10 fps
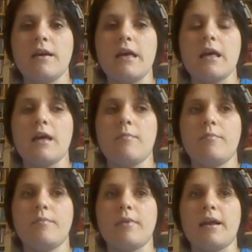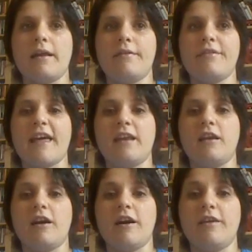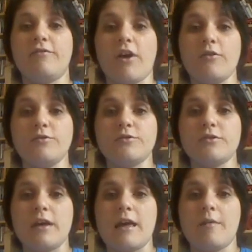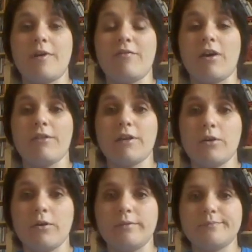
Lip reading: And then I phoned my father-in-law.